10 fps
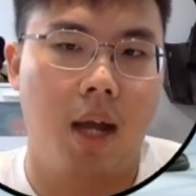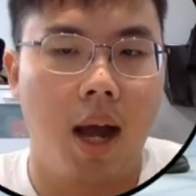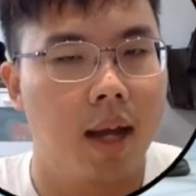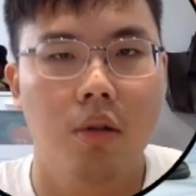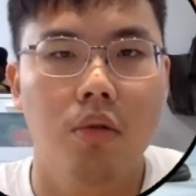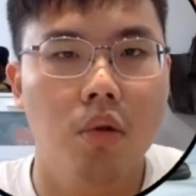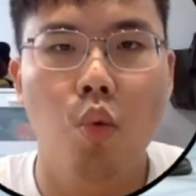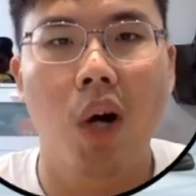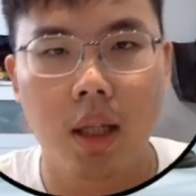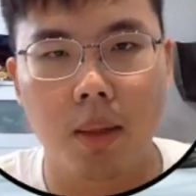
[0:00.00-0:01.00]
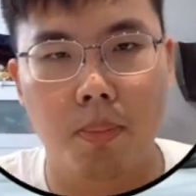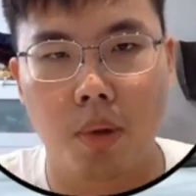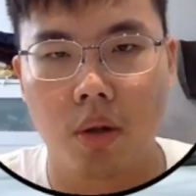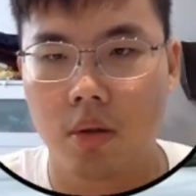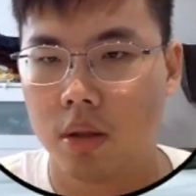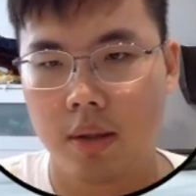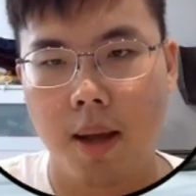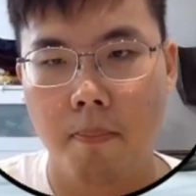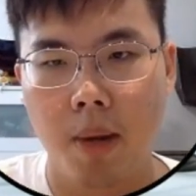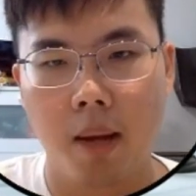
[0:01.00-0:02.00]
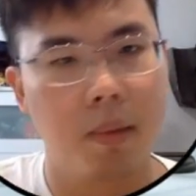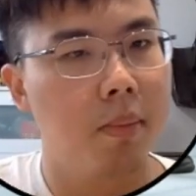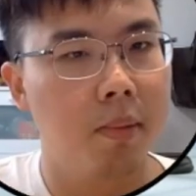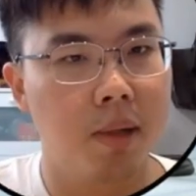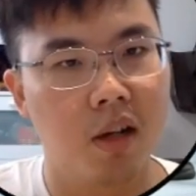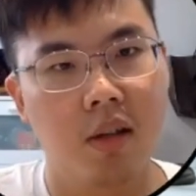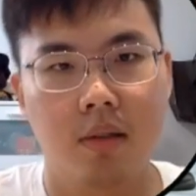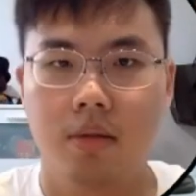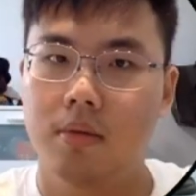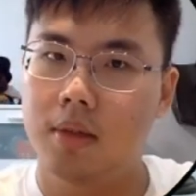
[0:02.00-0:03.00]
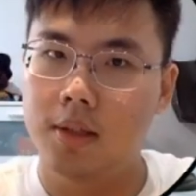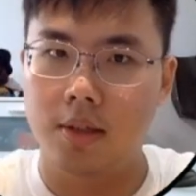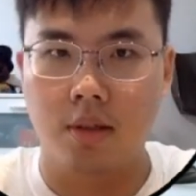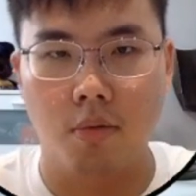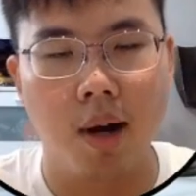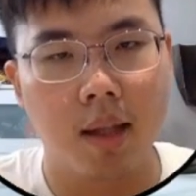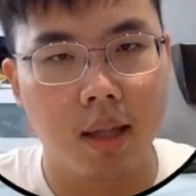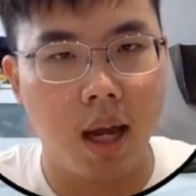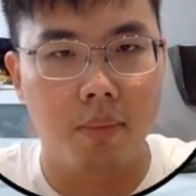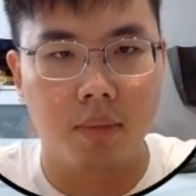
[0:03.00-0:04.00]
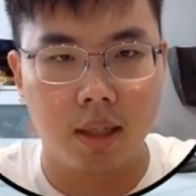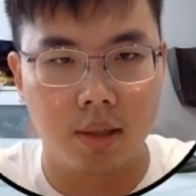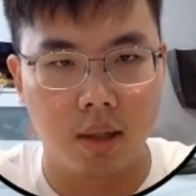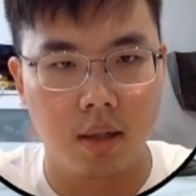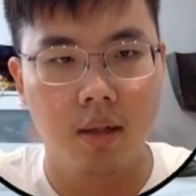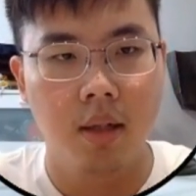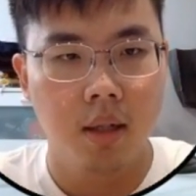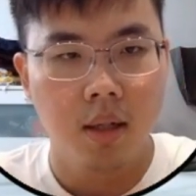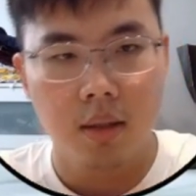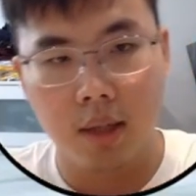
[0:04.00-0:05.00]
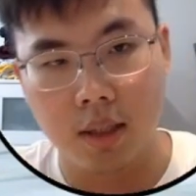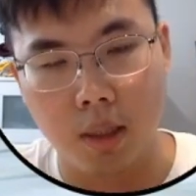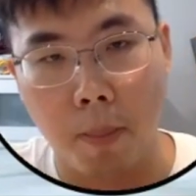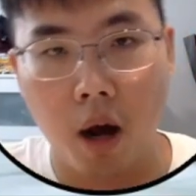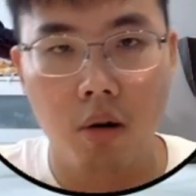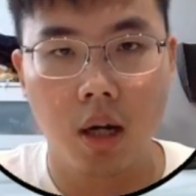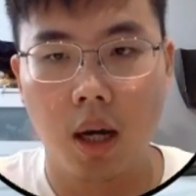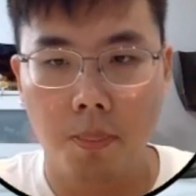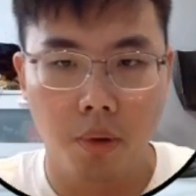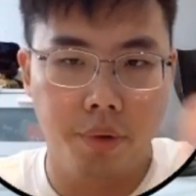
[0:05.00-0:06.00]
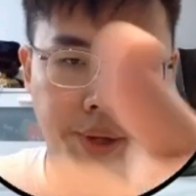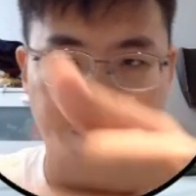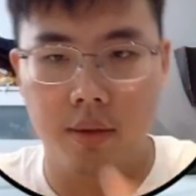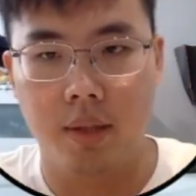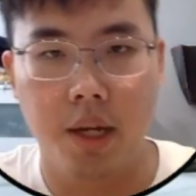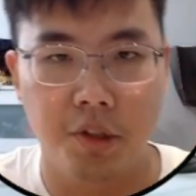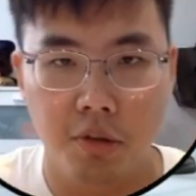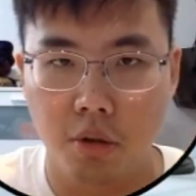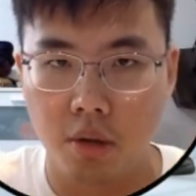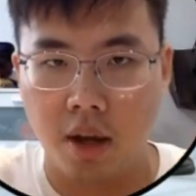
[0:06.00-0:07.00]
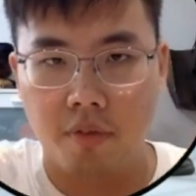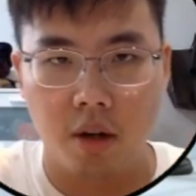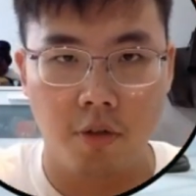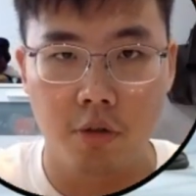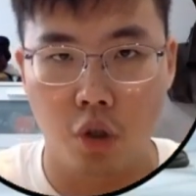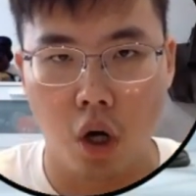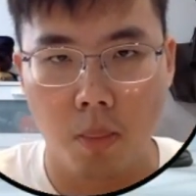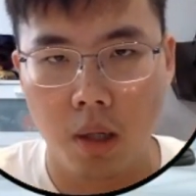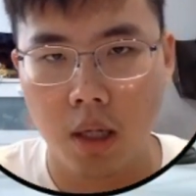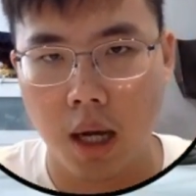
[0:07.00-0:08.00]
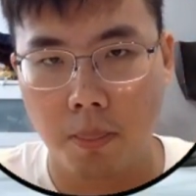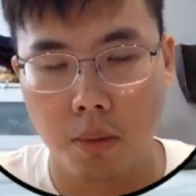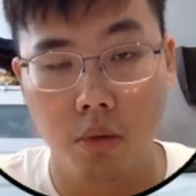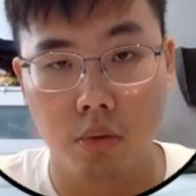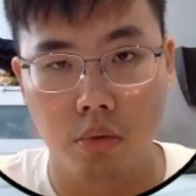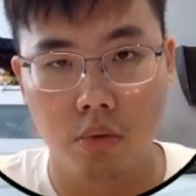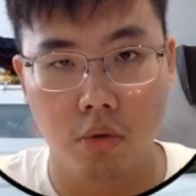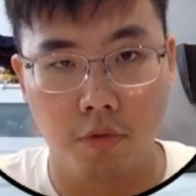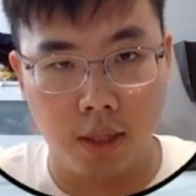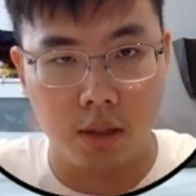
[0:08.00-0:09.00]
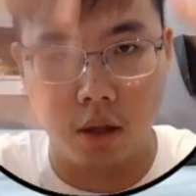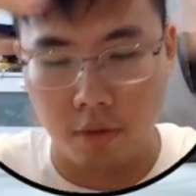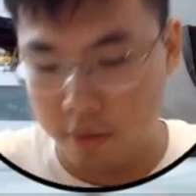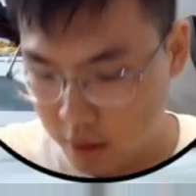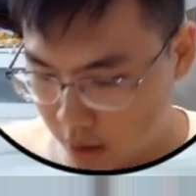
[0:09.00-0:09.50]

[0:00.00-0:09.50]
I don't know why they brought them back. Maybe because this is the right time. There's a power couple, and there you go. You have a jobber couple to face off.